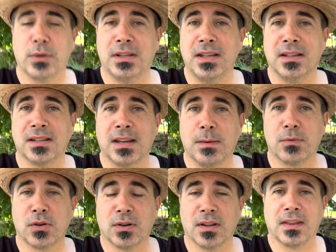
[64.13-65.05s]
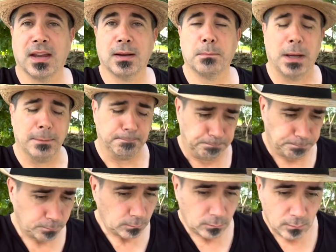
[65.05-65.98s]
see the same sort of thing. But
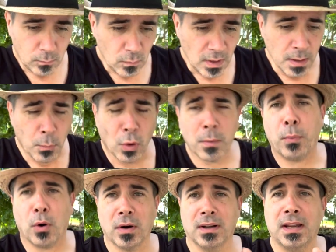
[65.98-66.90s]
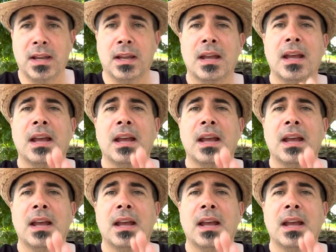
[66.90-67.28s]
more importantly,